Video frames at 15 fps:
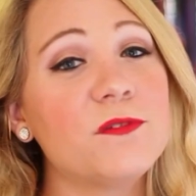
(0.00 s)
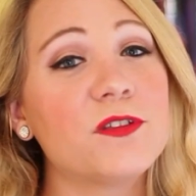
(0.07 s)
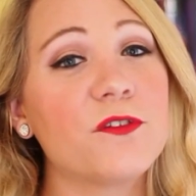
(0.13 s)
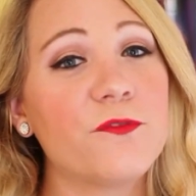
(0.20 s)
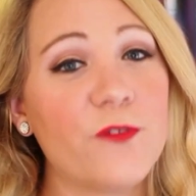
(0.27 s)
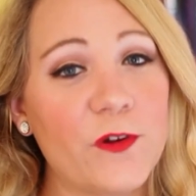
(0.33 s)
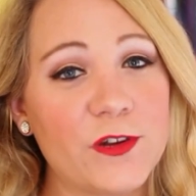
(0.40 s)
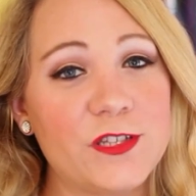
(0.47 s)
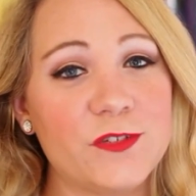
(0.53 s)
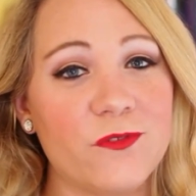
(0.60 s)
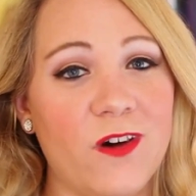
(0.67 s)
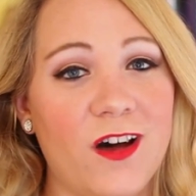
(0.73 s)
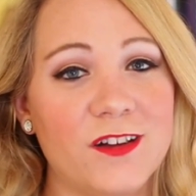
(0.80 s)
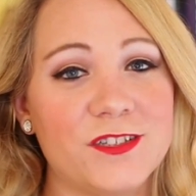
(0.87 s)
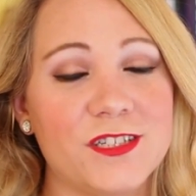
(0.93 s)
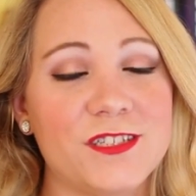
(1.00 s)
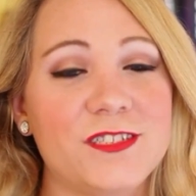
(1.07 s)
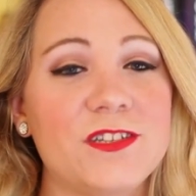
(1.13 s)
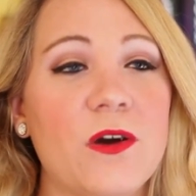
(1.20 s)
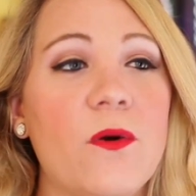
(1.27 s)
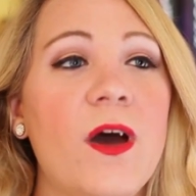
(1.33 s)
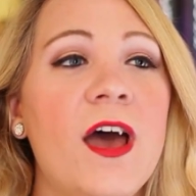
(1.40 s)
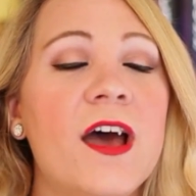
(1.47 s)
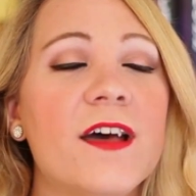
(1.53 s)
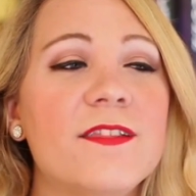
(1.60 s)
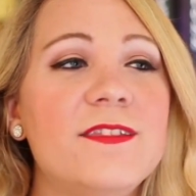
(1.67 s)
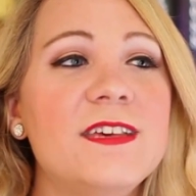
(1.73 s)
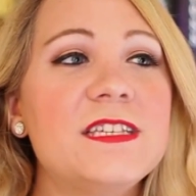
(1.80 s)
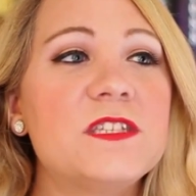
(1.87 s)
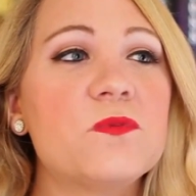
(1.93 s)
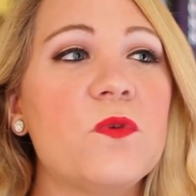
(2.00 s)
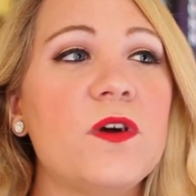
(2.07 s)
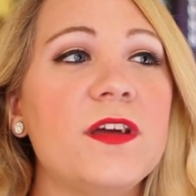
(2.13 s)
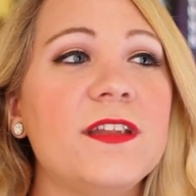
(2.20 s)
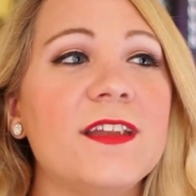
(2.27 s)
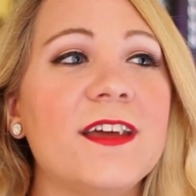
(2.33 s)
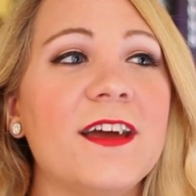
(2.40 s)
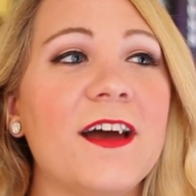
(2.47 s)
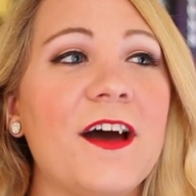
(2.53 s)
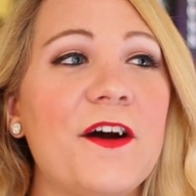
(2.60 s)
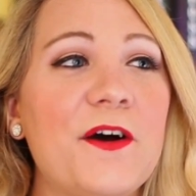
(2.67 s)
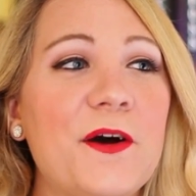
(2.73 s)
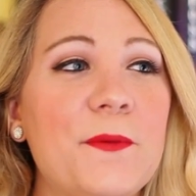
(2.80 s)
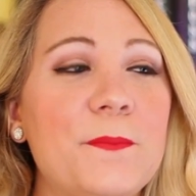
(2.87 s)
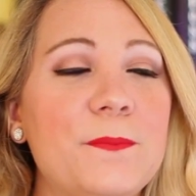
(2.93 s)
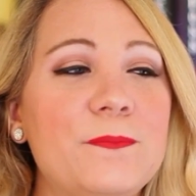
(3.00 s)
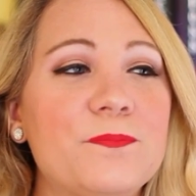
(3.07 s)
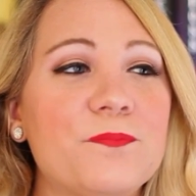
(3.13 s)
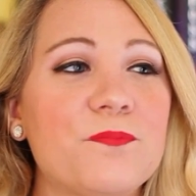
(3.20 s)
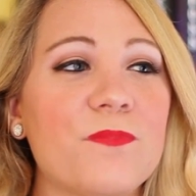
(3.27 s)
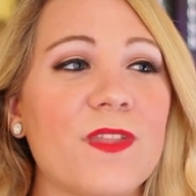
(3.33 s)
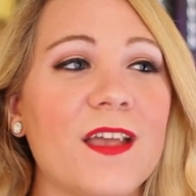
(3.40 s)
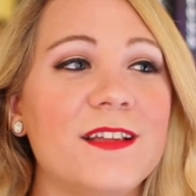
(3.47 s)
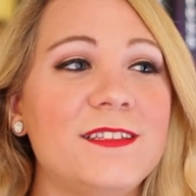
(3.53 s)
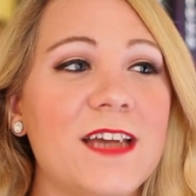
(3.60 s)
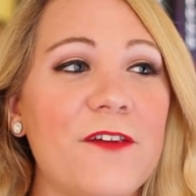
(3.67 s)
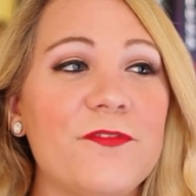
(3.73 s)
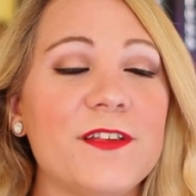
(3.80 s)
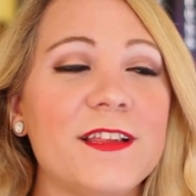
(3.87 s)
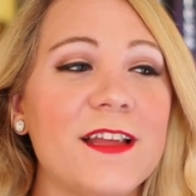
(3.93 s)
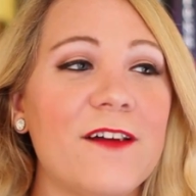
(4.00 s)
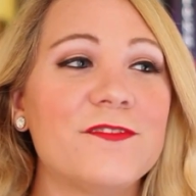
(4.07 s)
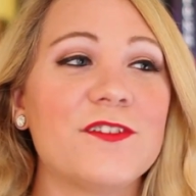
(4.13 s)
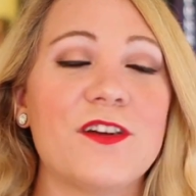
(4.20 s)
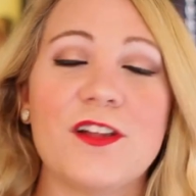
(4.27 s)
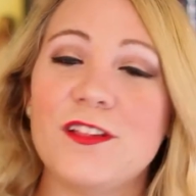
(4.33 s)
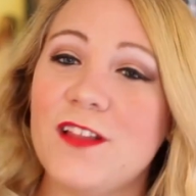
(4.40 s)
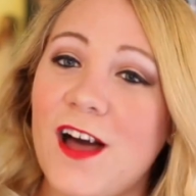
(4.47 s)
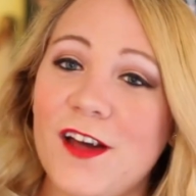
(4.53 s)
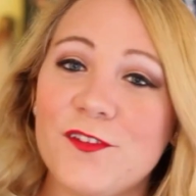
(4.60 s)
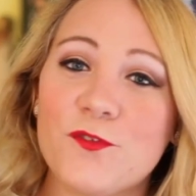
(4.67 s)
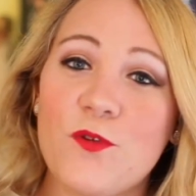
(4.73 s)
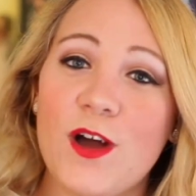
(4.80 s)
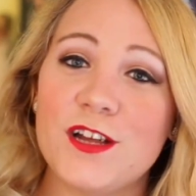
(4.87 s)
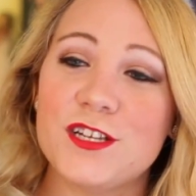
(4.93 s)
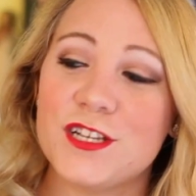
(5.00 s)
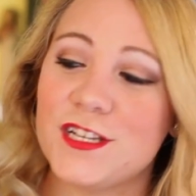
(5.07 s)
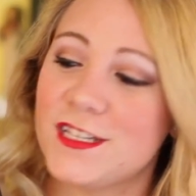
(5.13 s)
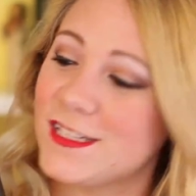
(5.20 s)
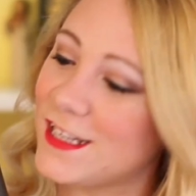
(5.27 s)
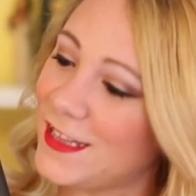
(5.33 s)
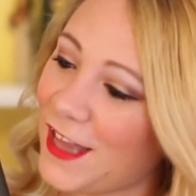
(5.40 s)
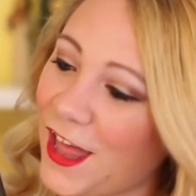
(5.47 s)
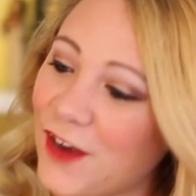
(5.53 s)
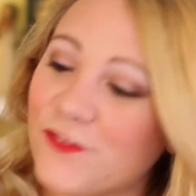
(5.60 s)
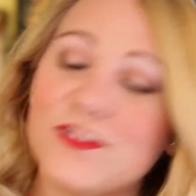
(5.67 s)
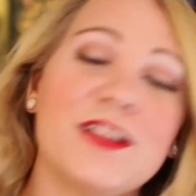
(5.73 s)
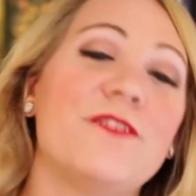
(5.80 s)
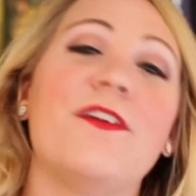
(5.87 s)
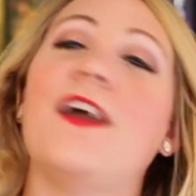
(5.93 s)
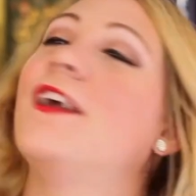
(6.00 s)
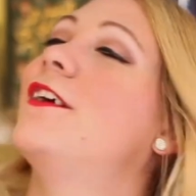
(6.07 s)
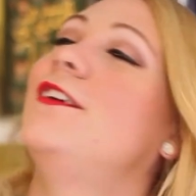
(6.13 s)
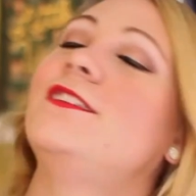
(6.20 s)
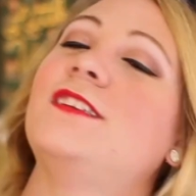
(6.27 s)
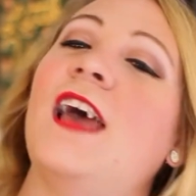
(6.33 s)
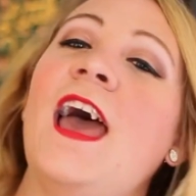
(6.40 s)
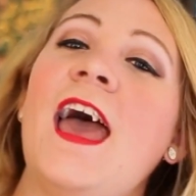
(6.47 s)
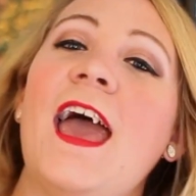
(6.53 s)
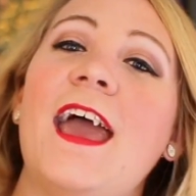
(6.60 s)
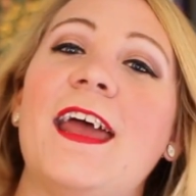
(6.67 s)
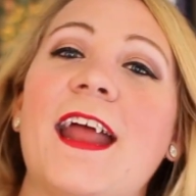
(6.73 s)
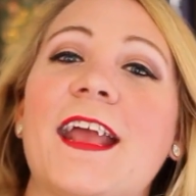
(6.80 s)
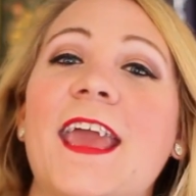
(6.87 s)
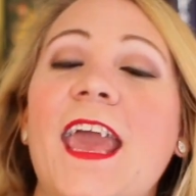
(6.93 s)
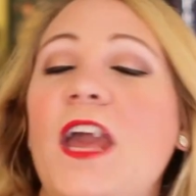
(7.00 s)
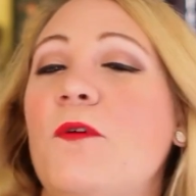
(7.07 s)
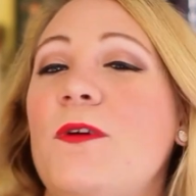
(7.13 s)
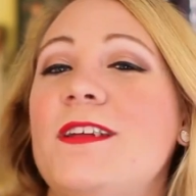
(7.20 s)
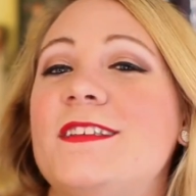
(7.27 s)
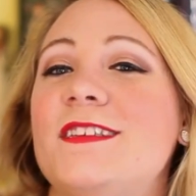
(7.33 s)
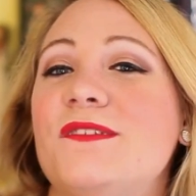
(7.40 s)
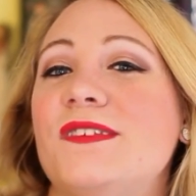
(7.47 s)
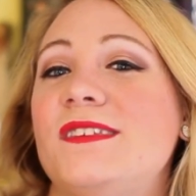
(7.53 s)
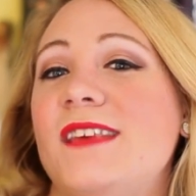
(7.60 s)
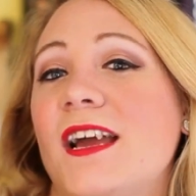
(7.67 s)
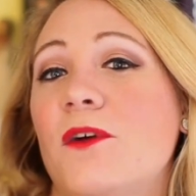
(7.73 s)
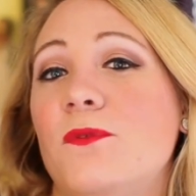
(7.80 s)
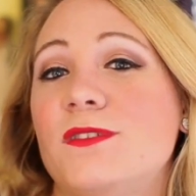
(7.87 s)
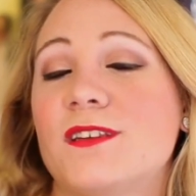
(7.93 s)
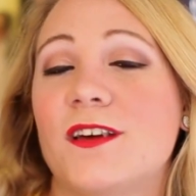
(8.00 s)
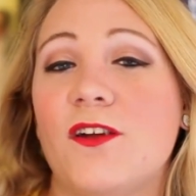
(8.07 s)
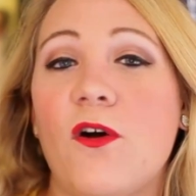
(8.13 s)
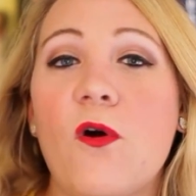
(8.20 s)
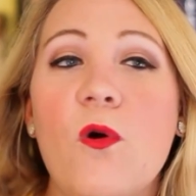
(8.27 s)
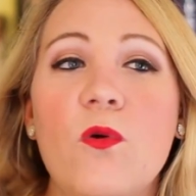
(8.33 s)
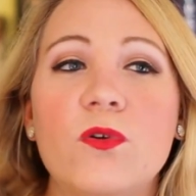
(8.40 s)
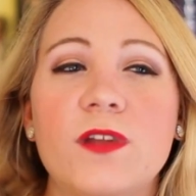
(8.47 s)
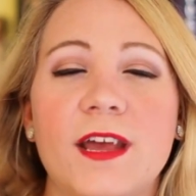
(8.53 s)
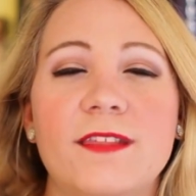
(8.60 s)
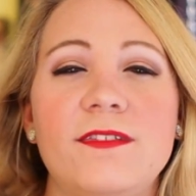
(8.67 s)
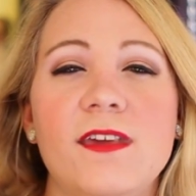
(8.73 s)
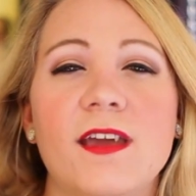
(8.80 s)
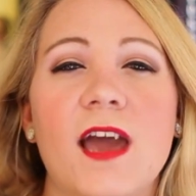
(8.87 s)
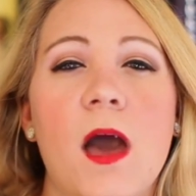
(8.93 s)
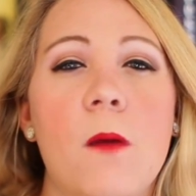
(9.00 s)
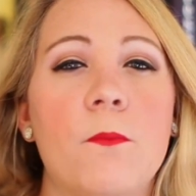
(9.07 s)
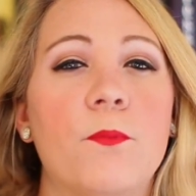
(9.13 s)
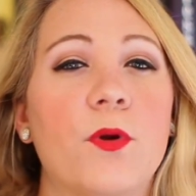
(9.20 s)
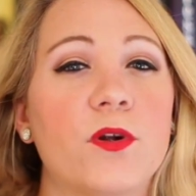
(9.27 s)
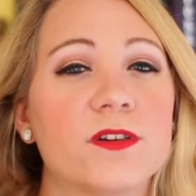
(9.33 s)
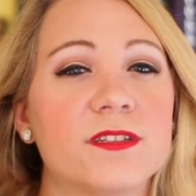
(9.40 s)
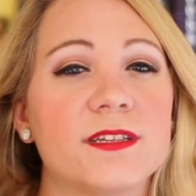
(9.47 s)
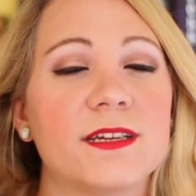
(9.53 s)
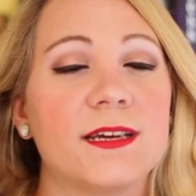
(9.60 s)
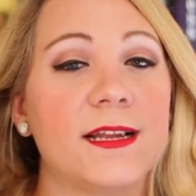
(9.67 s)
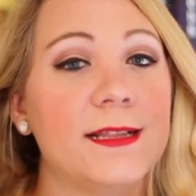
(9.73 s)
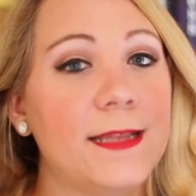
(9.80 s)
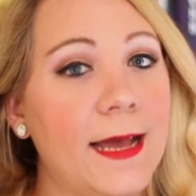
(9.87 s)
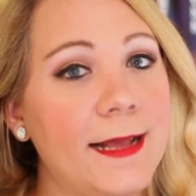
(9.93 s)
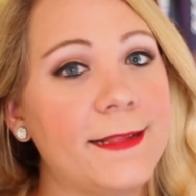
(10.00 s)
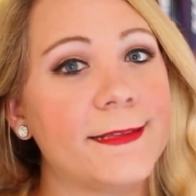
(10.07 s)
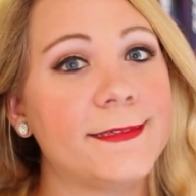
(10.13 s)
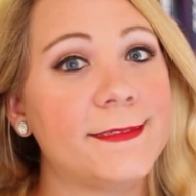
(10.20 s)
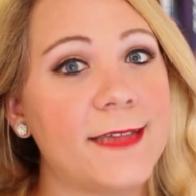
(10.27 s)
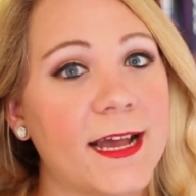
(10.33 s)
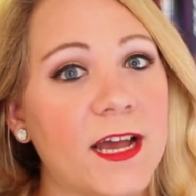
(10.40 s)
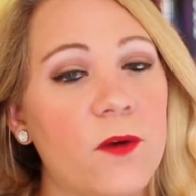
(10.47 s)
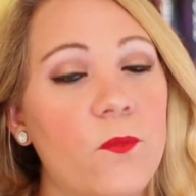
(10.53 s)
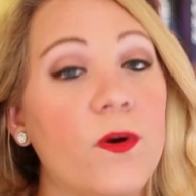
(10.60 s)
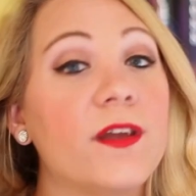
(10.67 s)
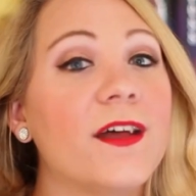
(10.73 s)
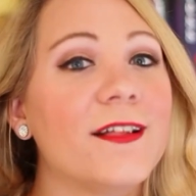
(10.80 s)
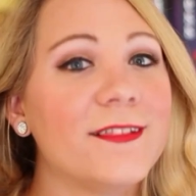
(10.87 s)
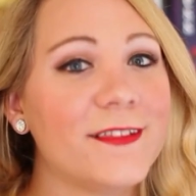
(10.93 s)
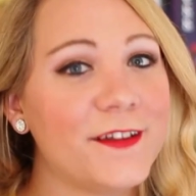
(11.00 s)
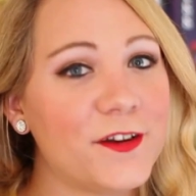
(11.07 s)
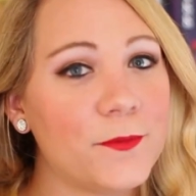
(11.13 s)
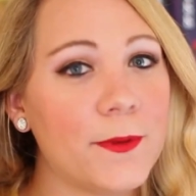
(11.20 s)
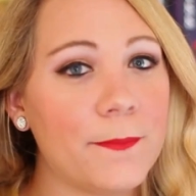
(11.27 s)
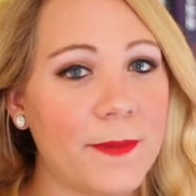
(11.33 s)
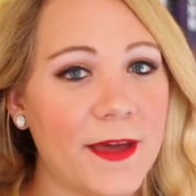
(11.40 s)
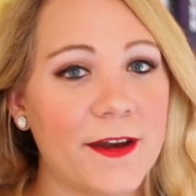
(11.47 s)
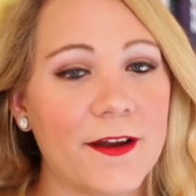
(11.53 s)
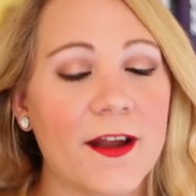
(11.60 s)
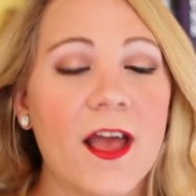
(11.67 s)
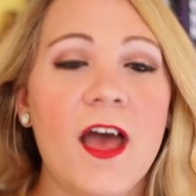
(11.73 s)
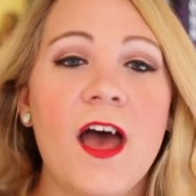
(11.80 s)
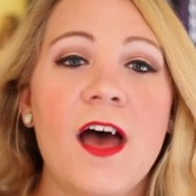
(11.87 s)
with her first duology. So this one definitely left on a lot of questions and a lot of cliffhangers, and I can't wait to see what the second one's gonna hold, and I think I'm personally gonna like the second one a little bit better.